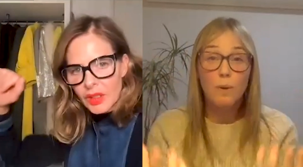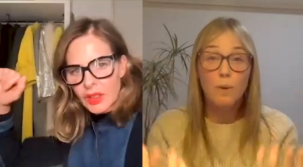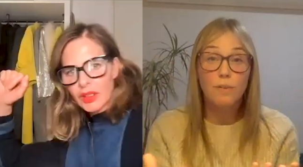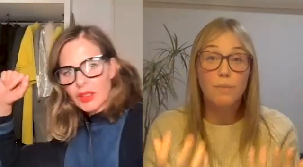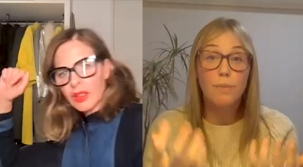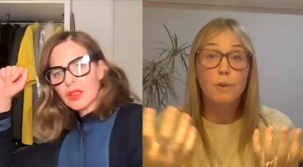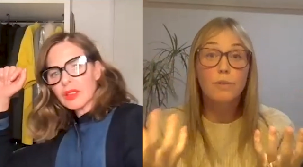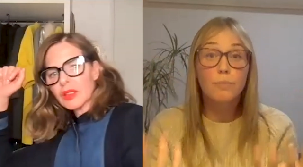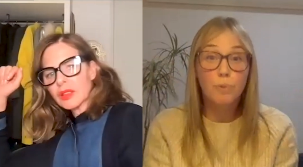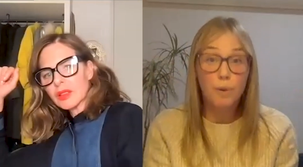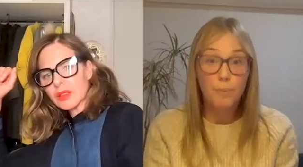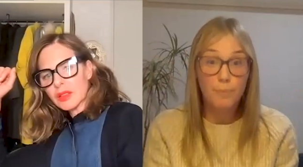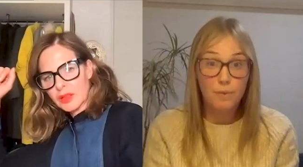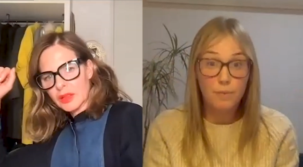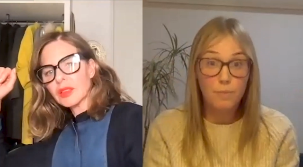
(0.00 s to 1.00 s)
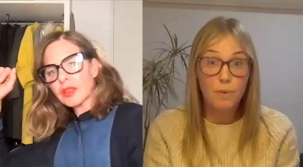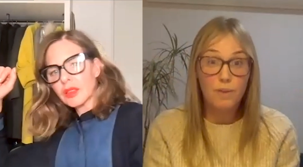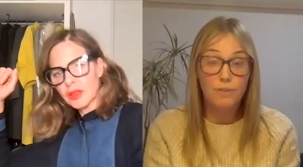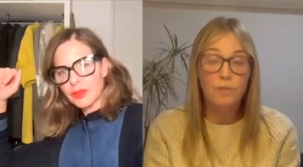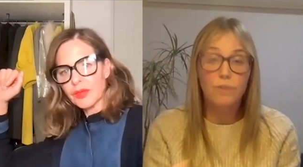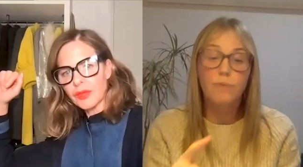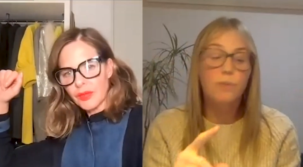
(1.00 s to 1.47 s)
Speaker 1: one of the most prominent
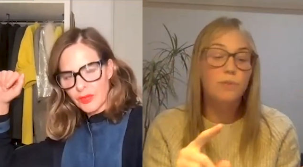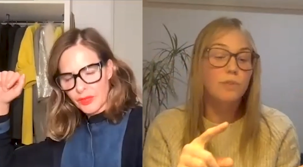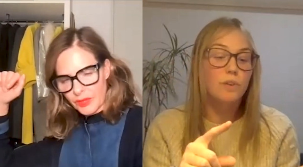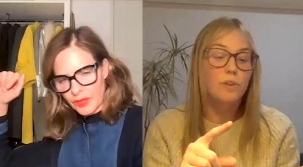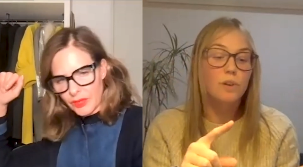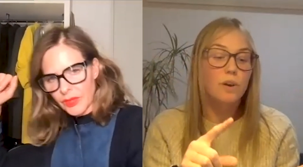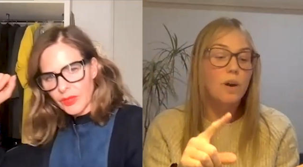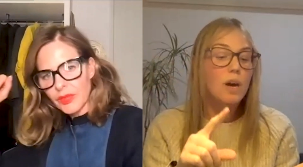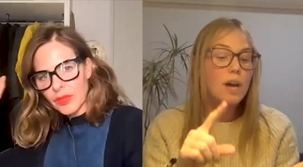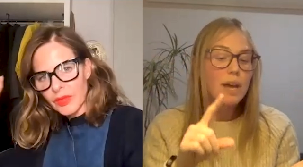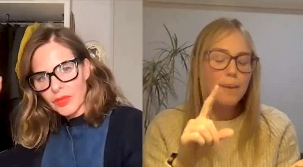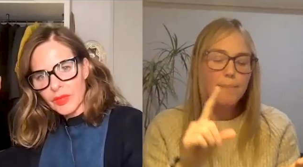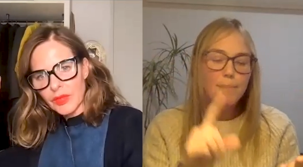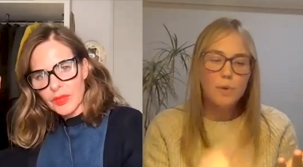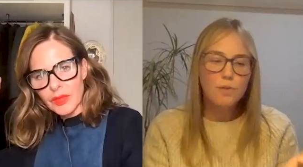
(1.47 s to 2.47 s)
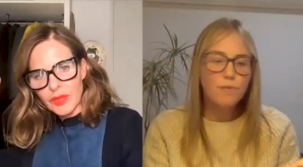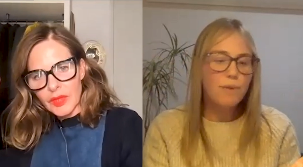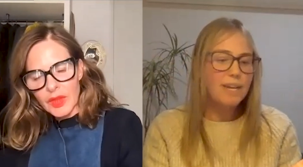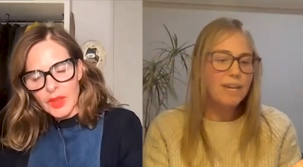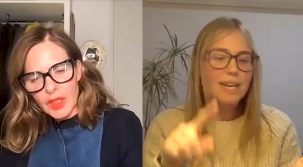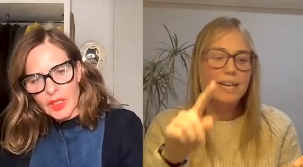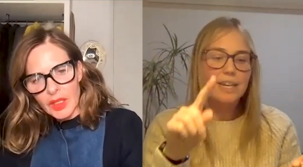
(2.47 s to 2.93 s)
ones. You've also got mood
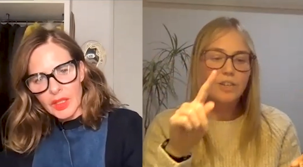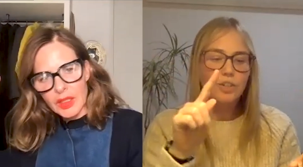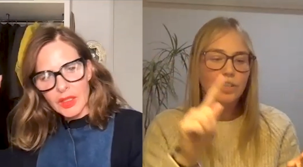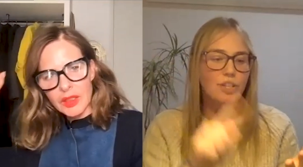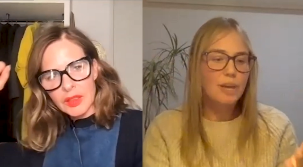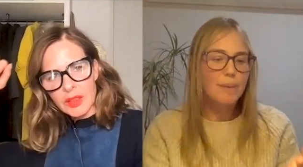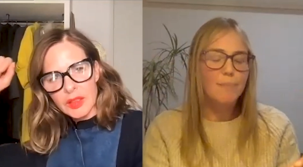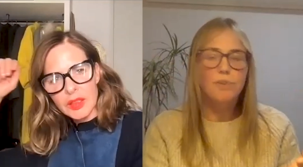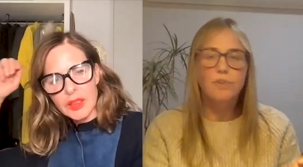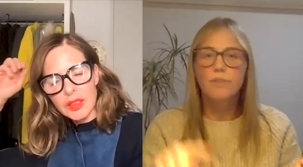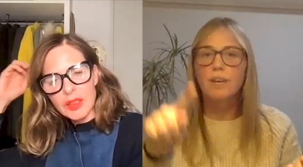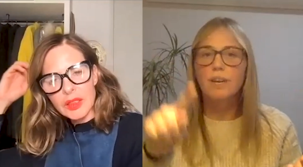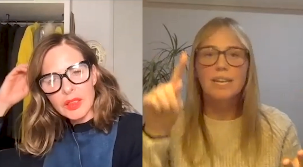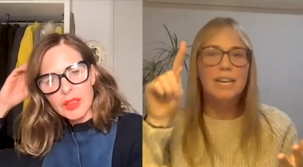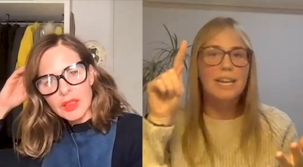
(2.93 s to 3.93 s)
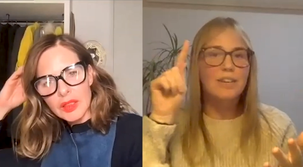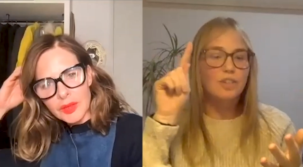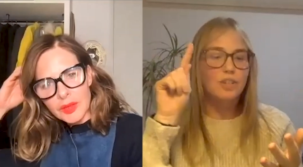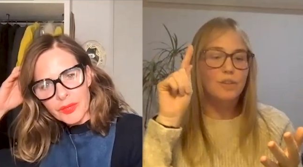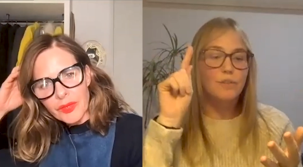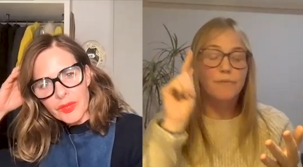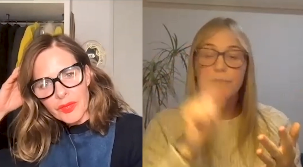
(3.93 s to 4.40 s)
regulation, temperature
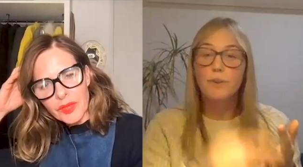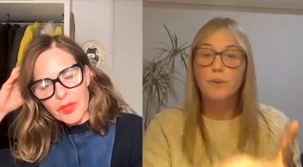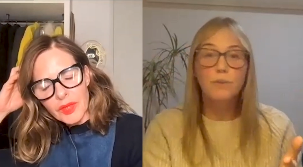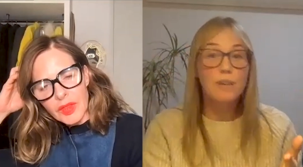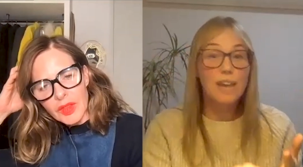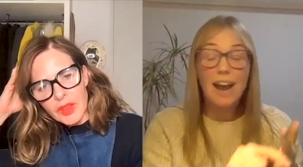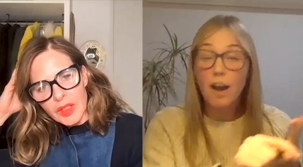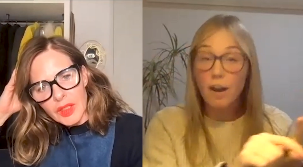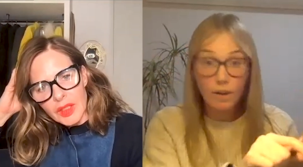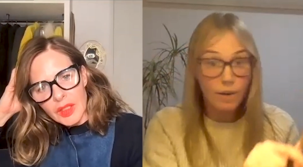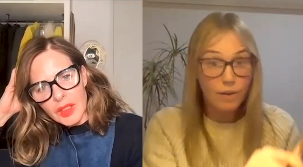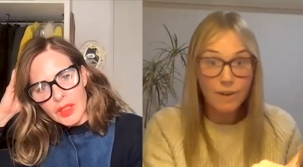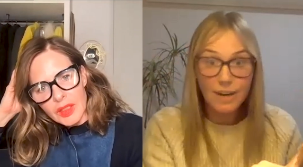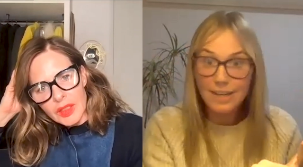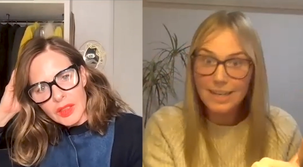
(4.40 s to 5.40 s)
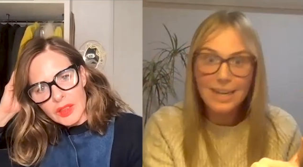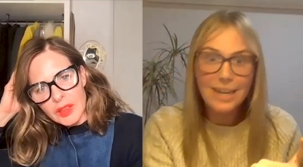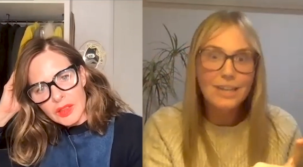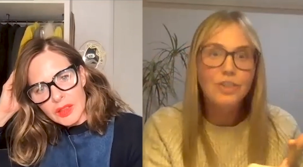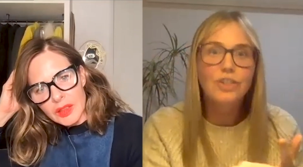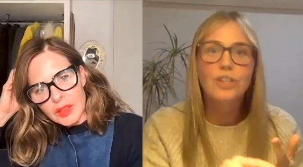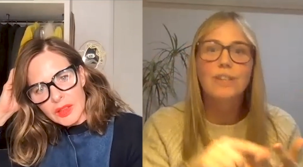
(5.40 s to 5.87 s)
regulation, food, hunger
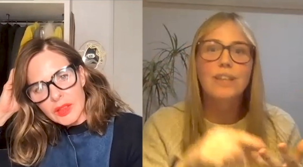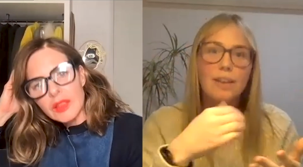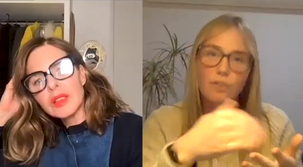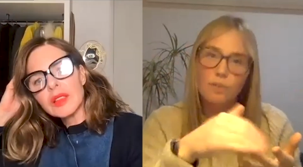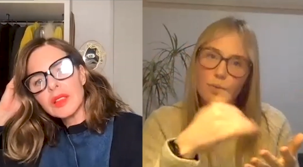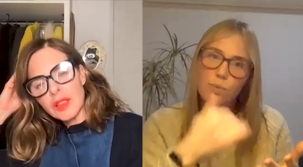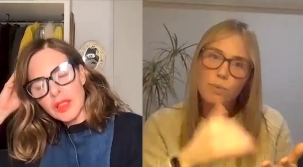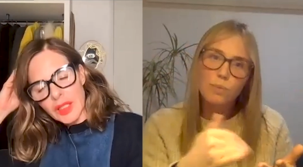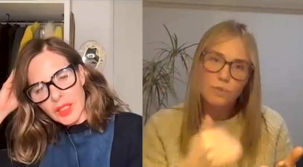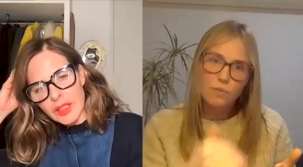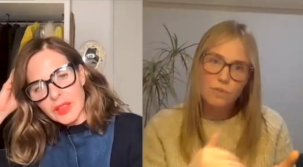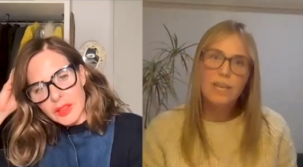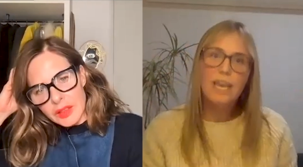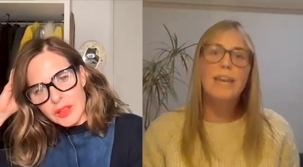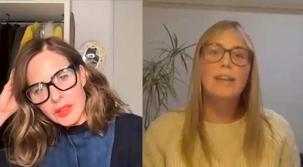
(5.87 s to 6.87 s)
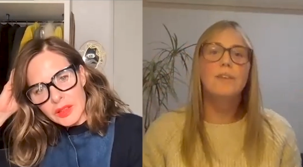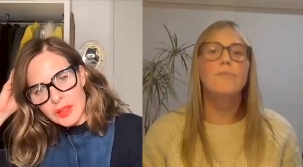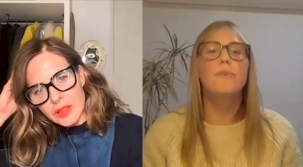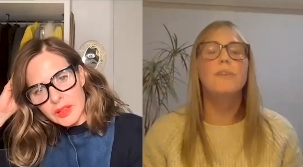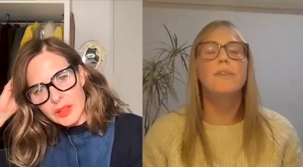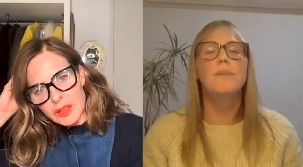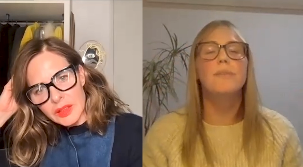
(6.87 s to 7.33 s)
regulation. That's all circadian
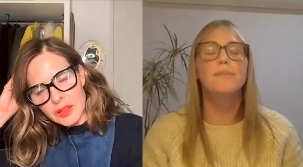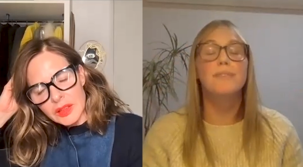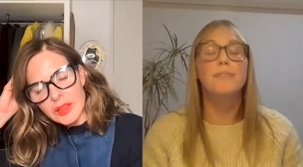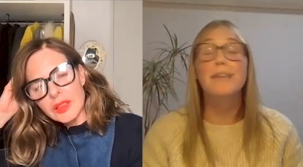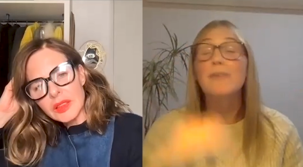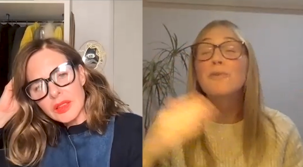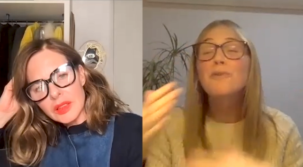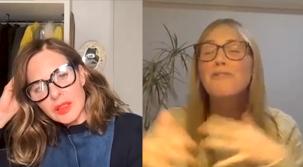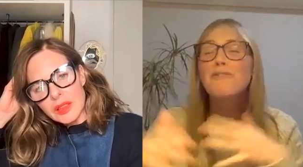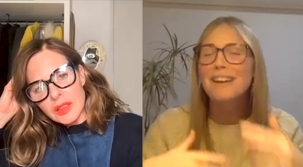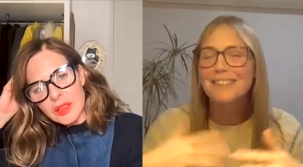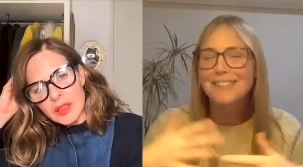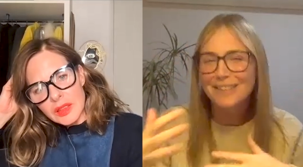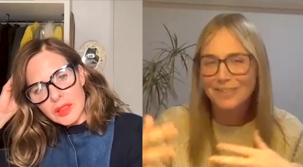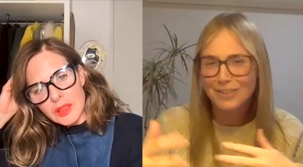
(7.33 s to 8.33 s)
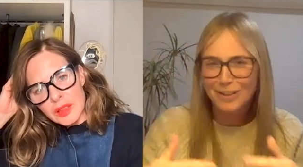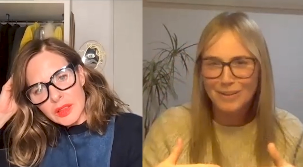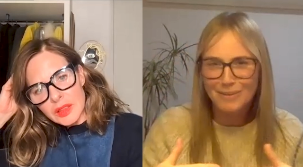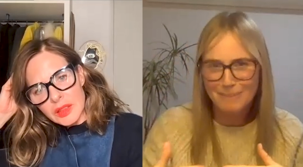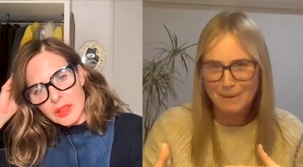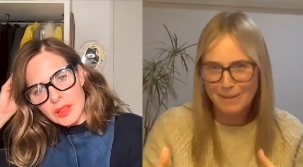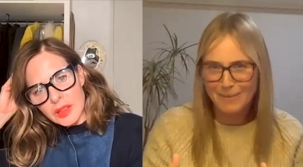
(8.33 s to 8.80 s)
rhythms, and they all affect each each
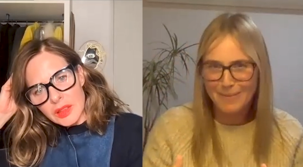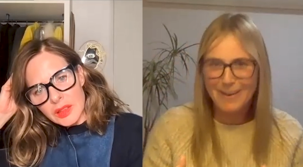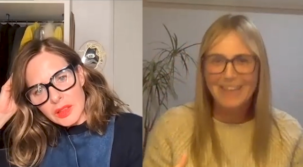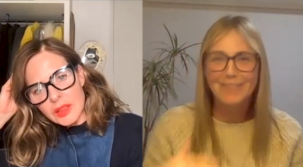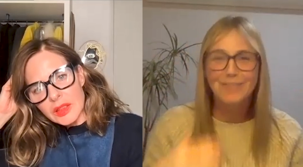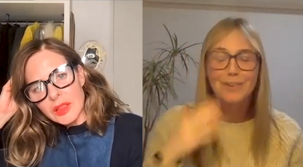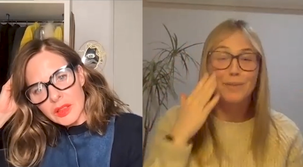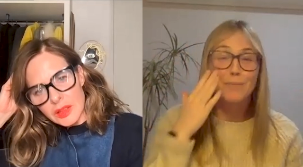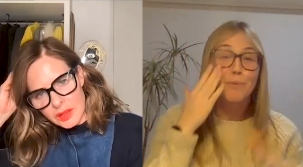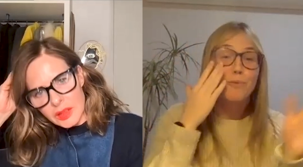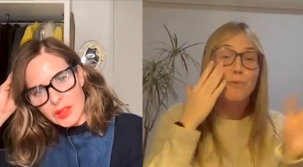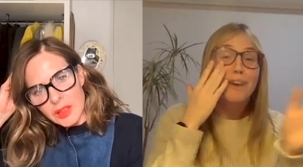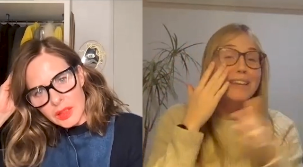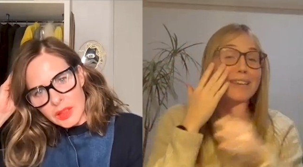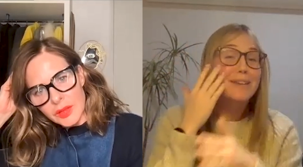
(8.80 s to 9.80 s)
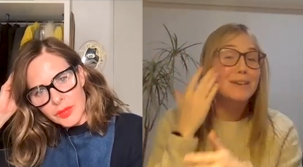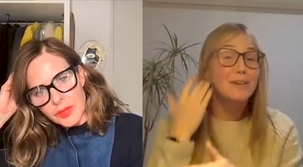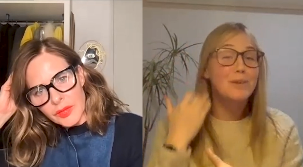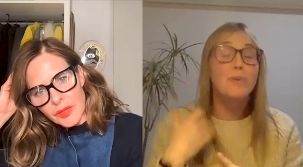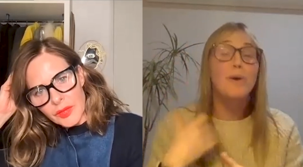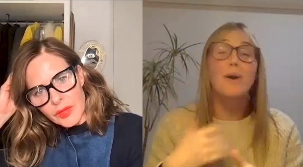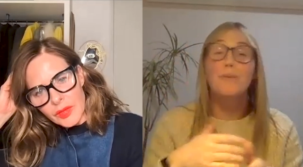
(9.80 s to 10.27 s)
other, by the way. So the more regular
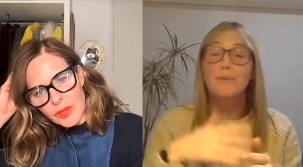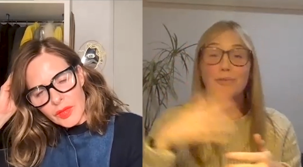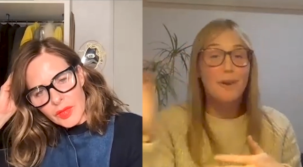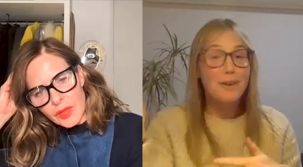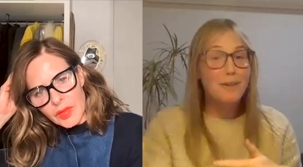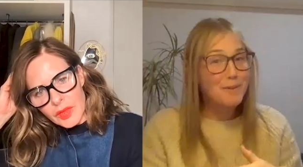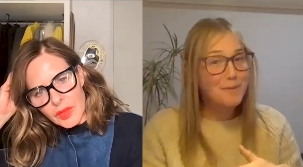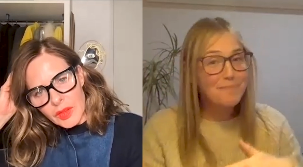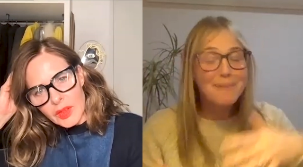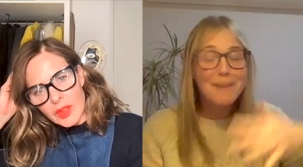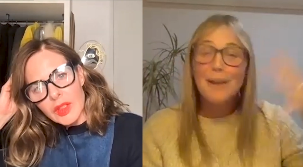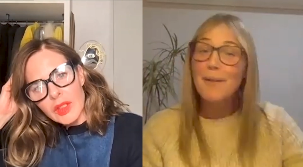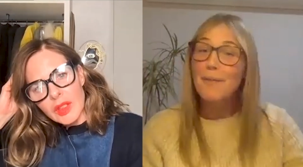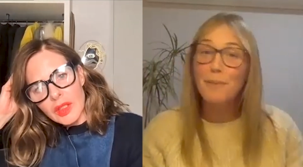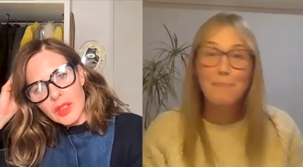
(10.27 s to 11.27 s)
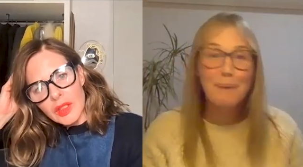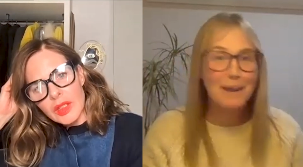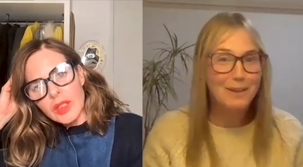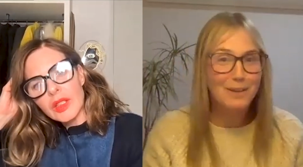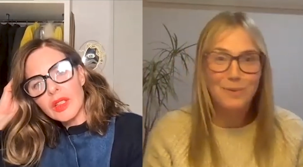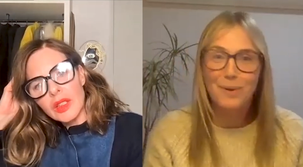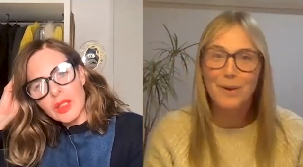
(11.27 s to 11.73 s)
you are with one of them, the better
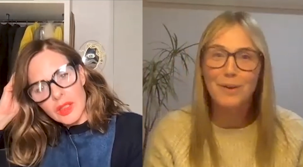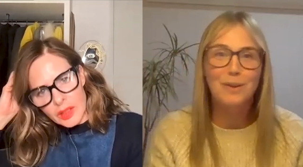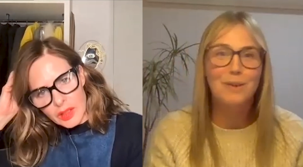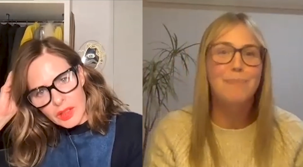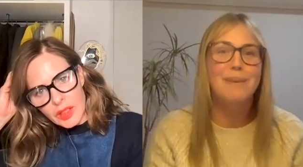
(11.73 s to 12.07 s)
you are going to